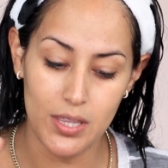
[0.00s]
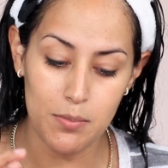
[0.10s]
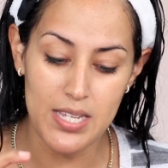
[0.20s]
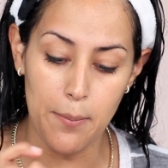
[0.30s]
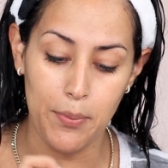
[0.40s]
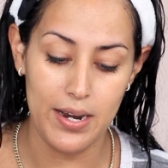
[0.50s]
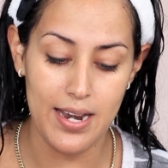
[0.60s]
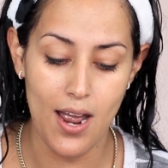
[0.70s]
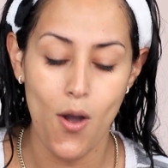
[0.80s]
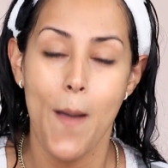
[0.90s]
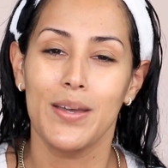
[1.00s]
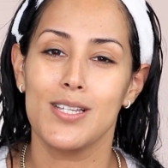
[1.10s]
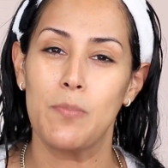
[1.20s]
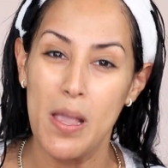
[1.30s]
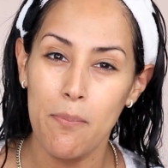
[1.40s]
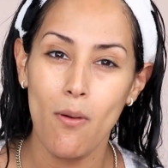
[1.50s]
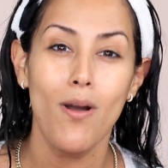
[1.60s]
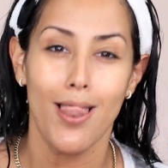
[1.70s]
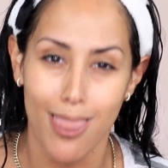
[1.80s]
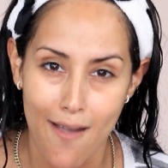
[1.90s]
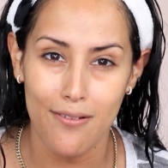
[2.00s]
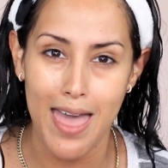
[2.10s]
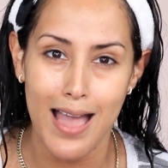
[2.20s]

them separate now because people love it.